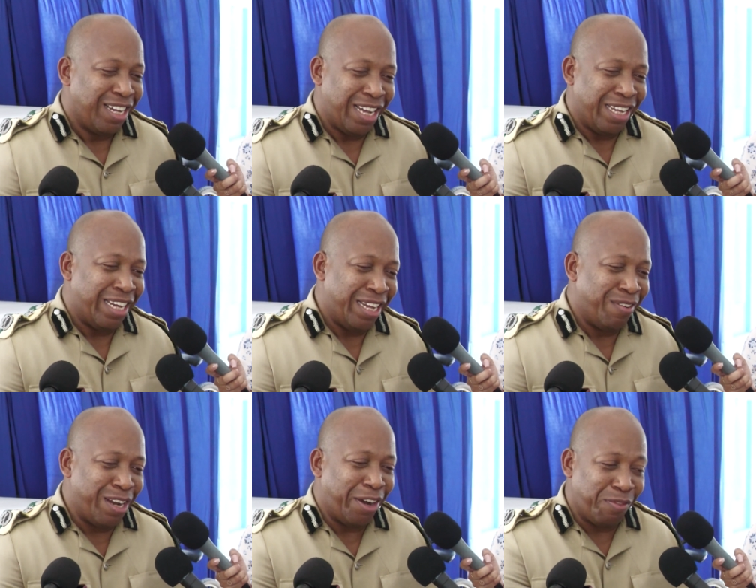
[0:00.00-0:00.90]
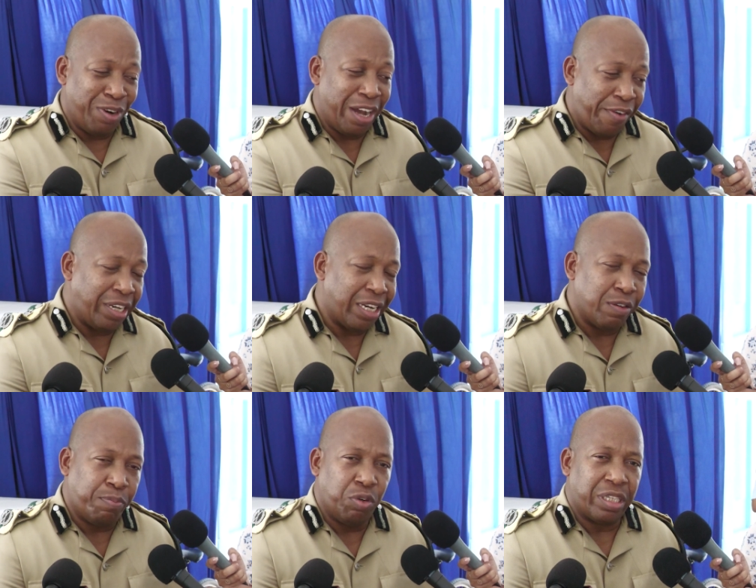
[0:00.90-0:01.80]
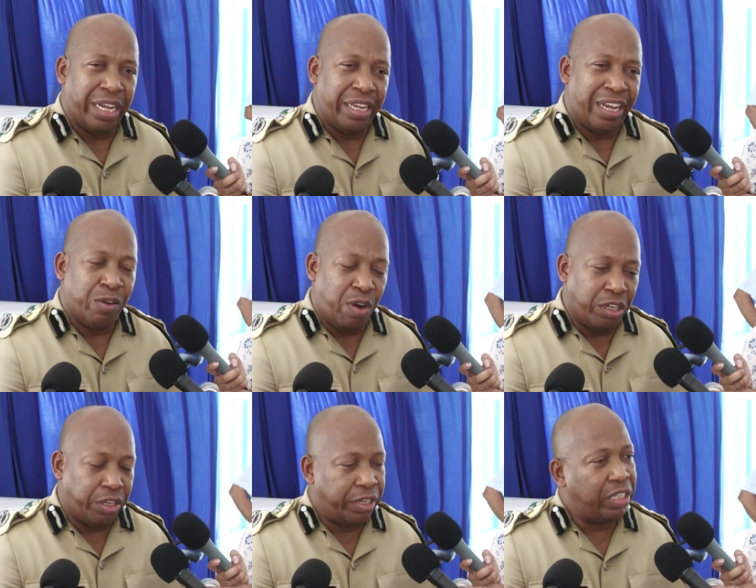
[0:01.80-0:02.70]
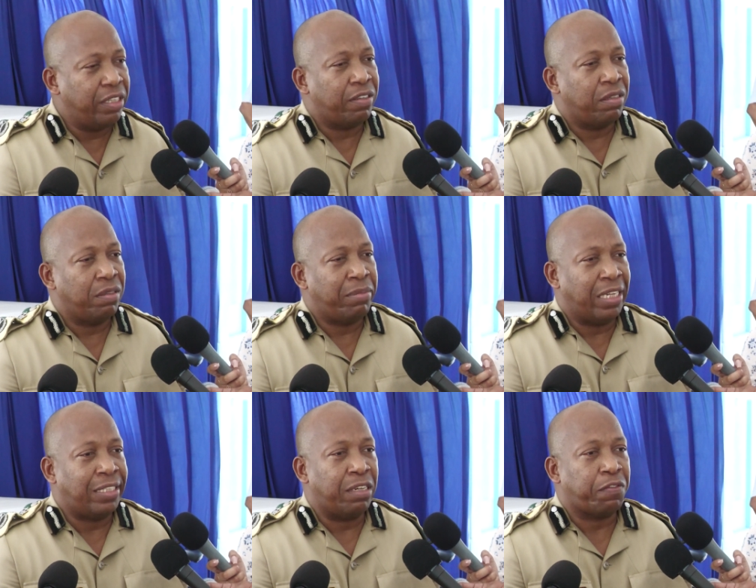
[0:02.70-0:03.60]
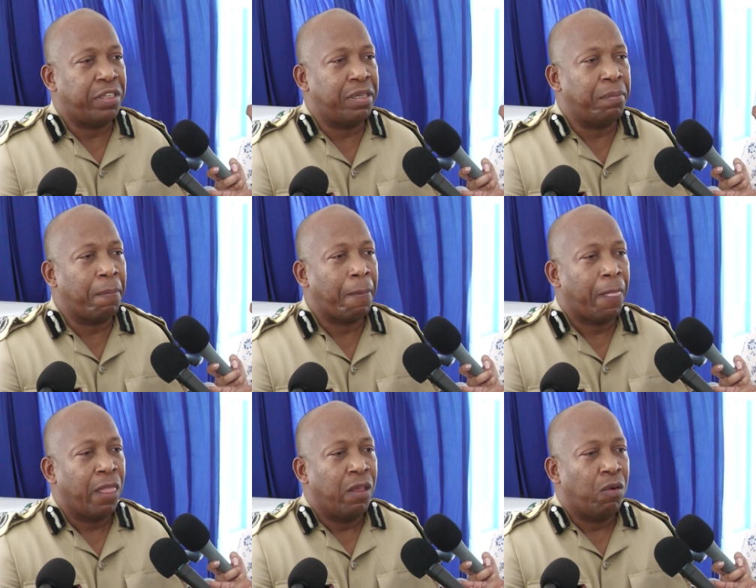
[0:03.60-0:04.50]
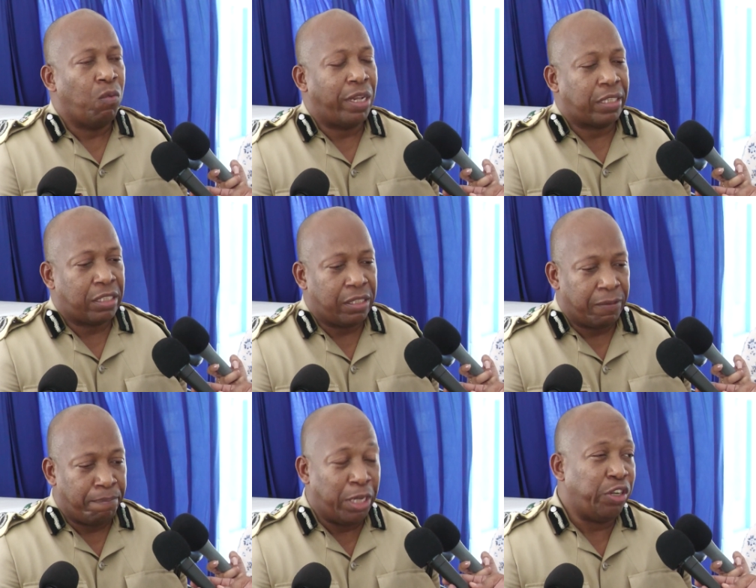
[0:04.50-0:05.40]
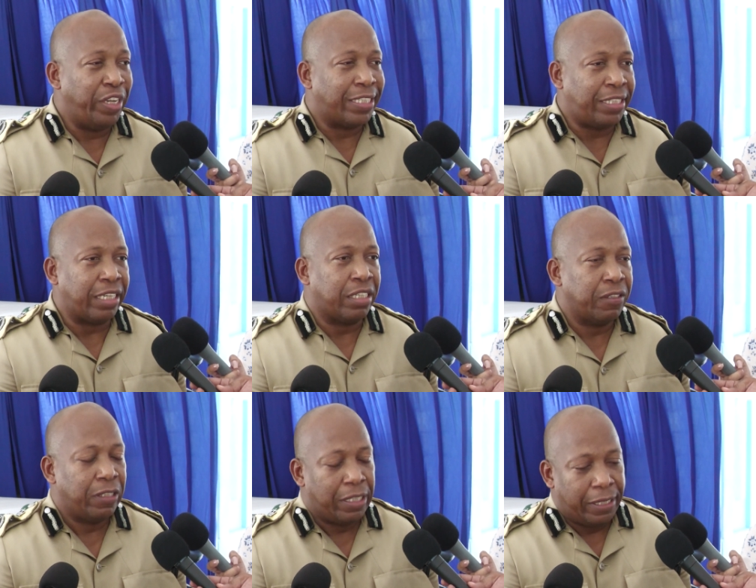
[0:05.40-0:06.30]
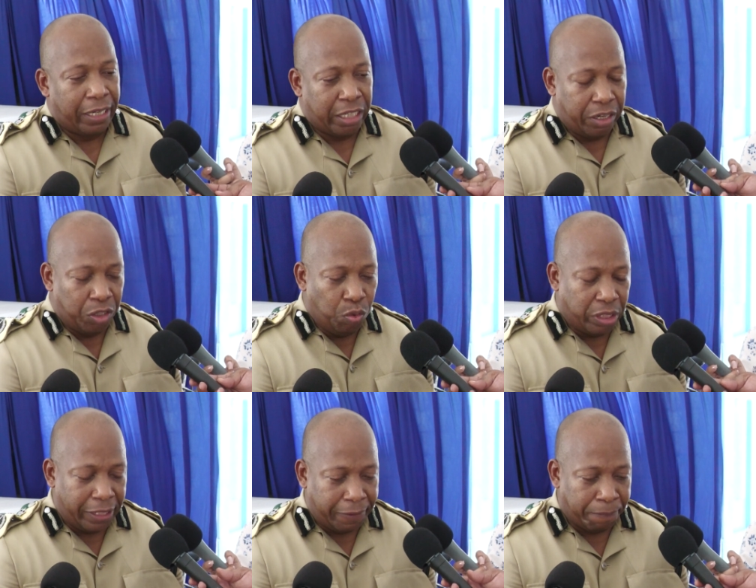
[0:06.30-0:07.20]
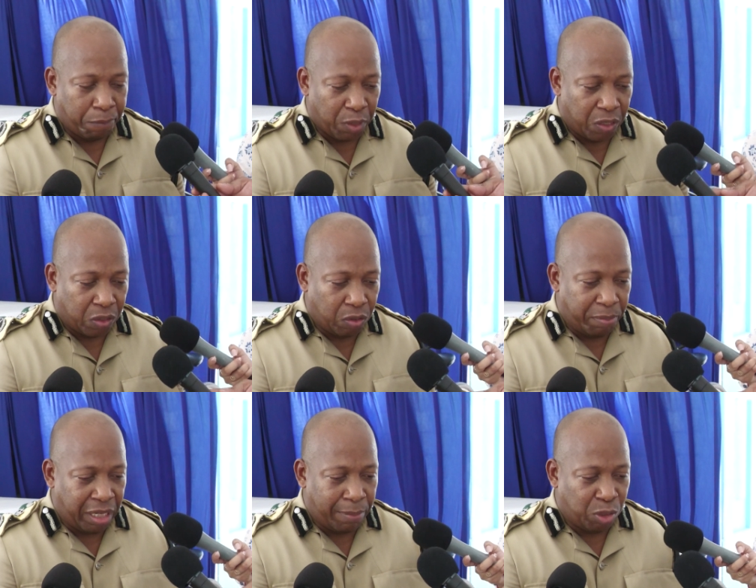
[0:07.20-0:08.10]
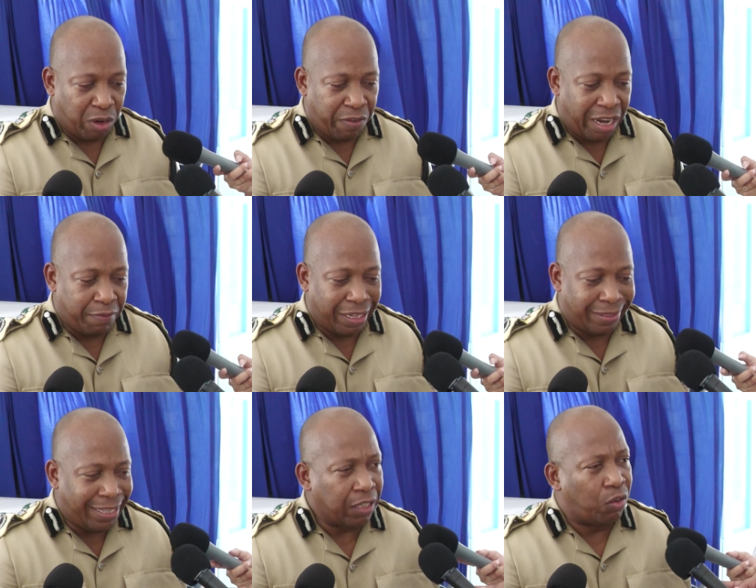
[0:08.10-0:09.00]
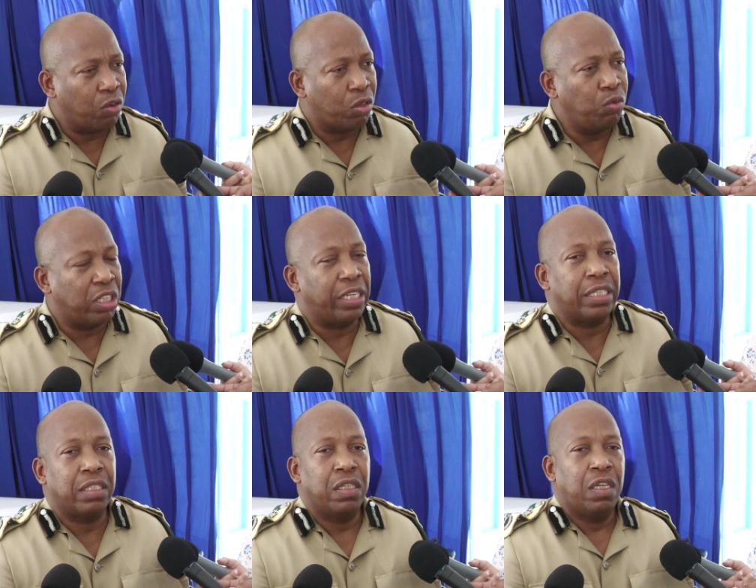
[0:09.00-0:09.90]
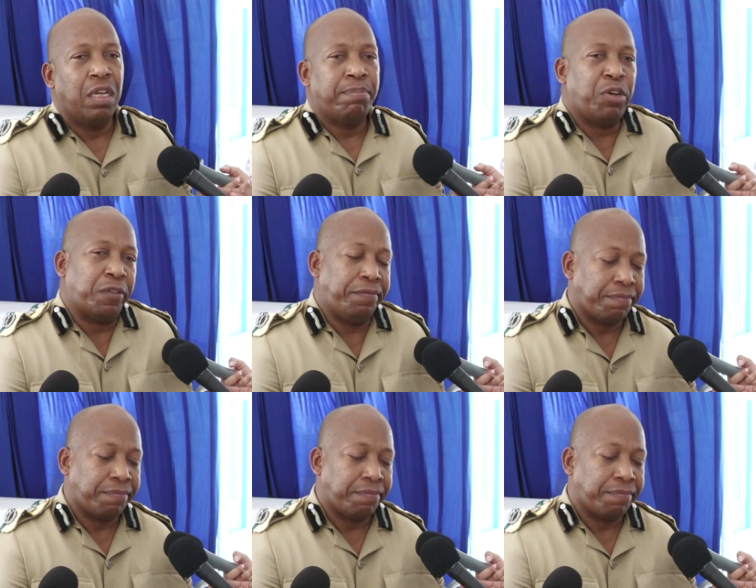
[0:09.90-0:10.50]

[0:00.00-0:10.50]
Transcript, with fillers: I, I, when I when I read that report, I, I wondered myself um, what measuring stick they are using to be able to arrive at that conclusion. But